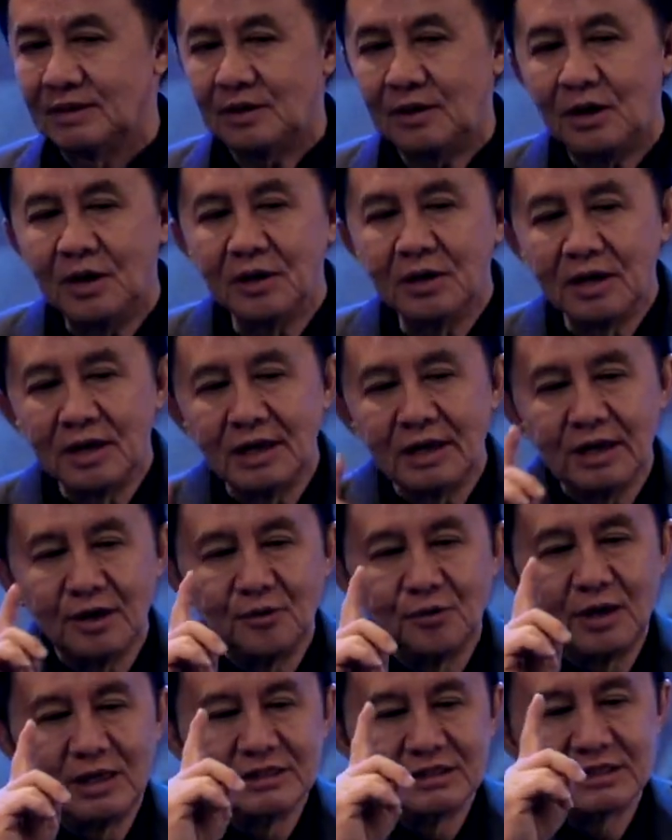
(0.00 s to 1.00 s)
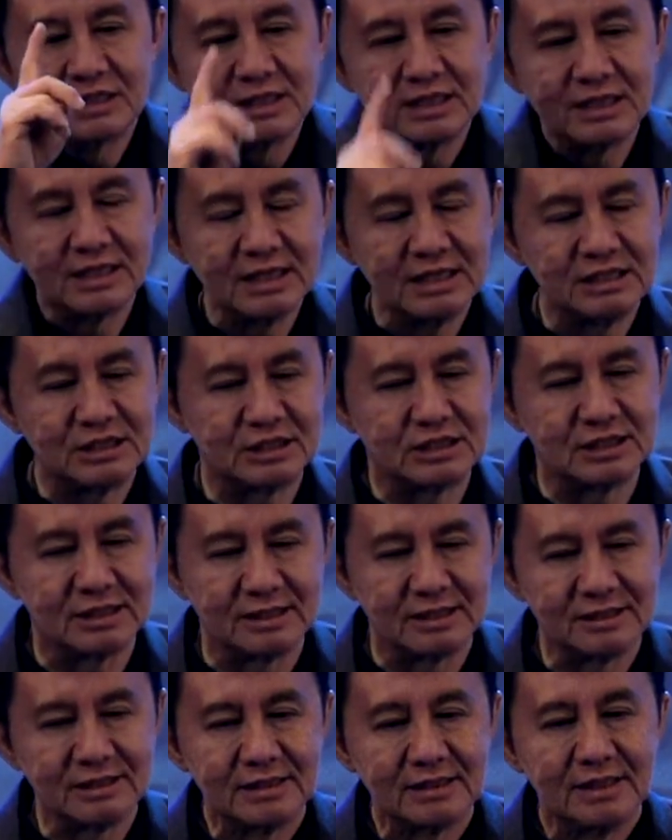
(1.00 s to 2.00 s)
Only one
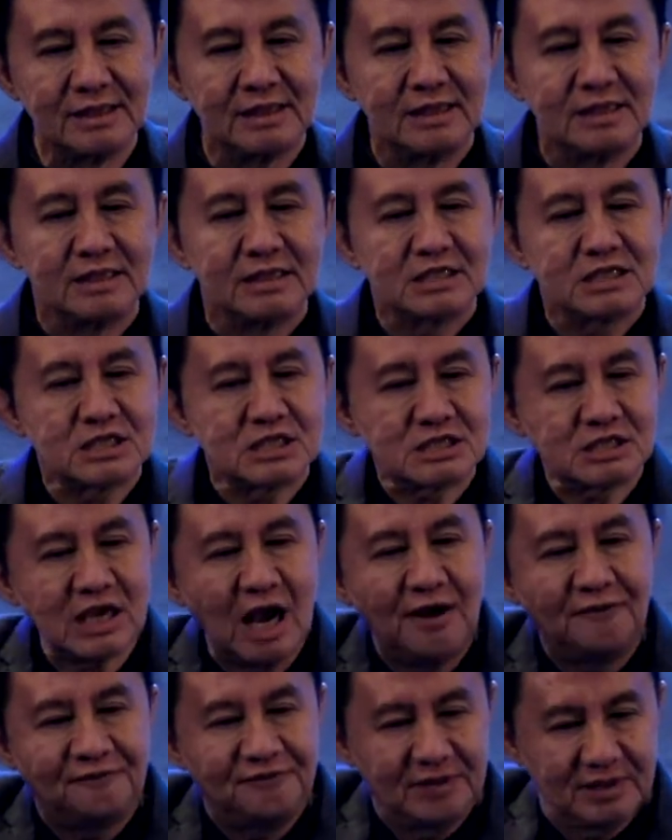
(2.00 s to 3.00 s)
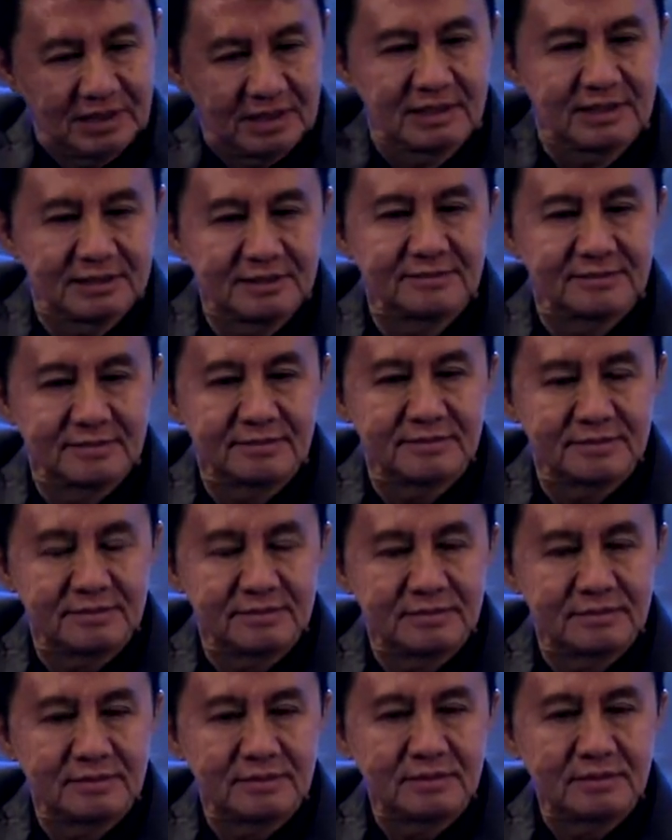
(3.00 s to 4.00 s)
generation suffer.
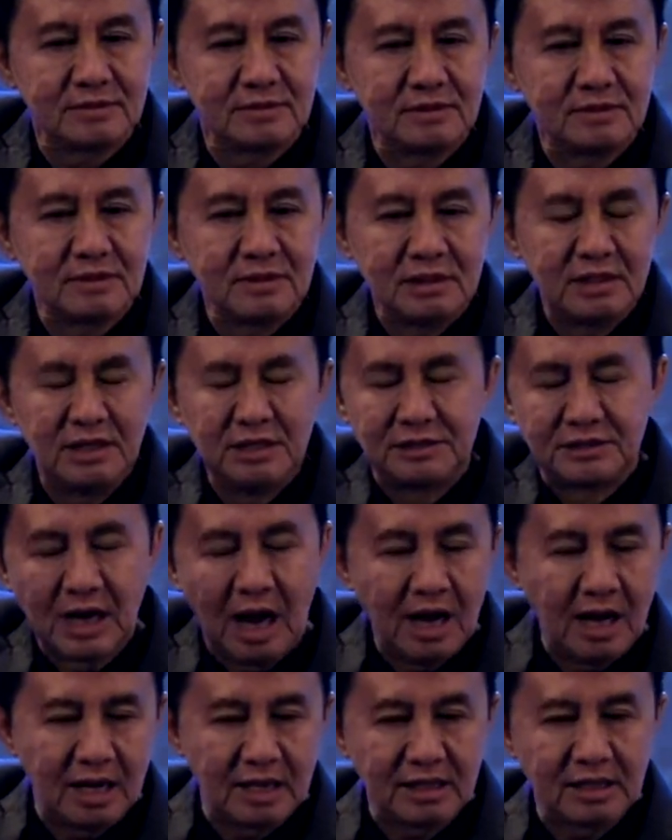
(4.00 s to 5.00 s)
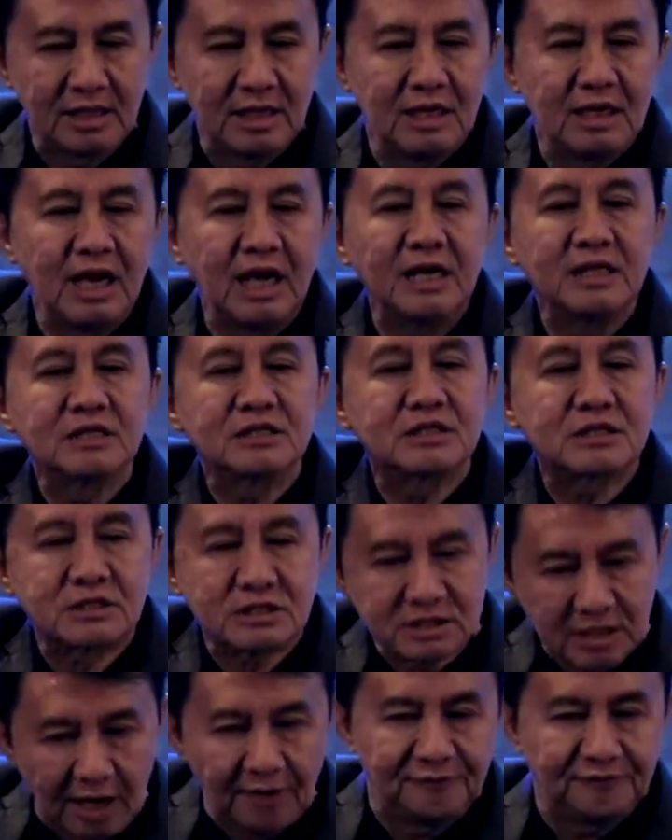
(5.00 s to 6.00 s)
He died and
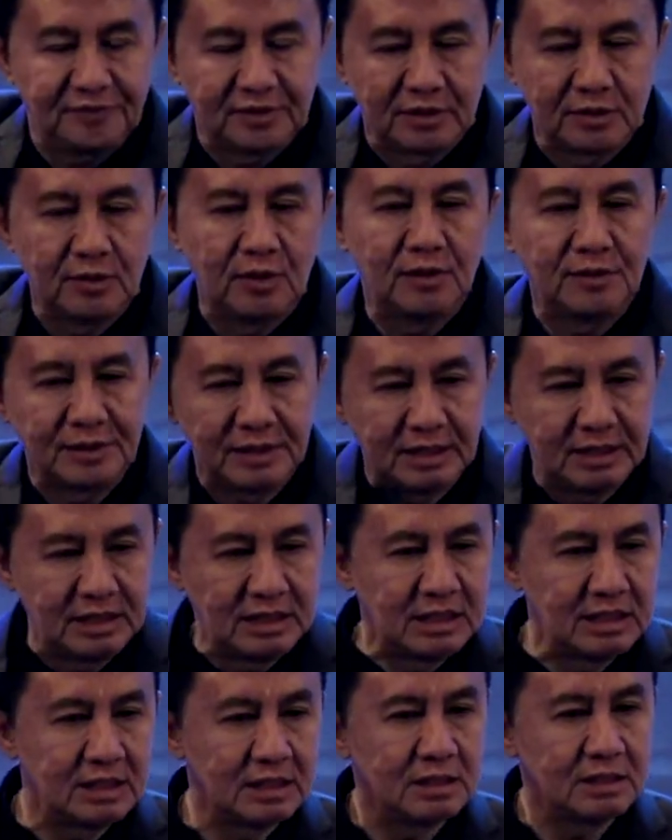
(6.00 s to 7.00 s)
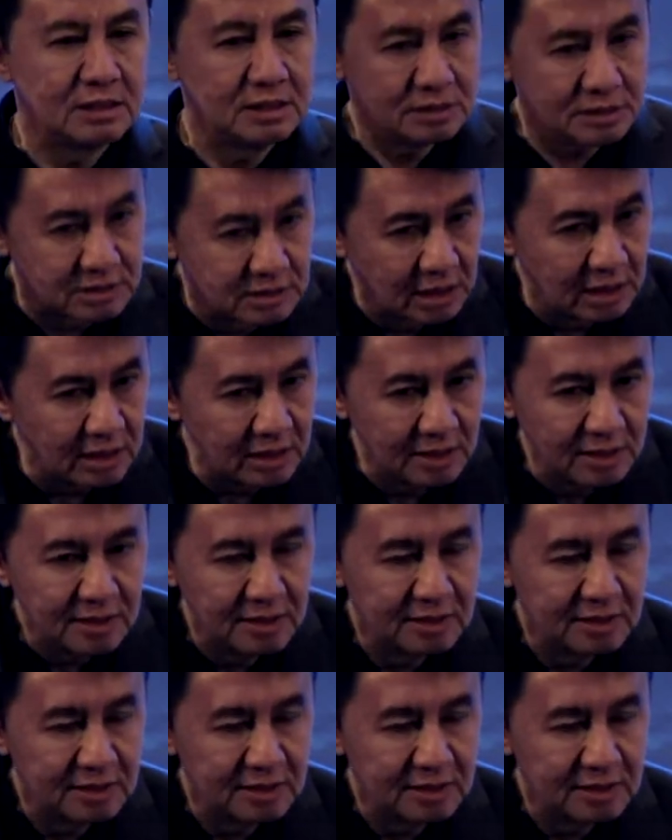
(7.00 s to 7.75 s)
suffer already. See?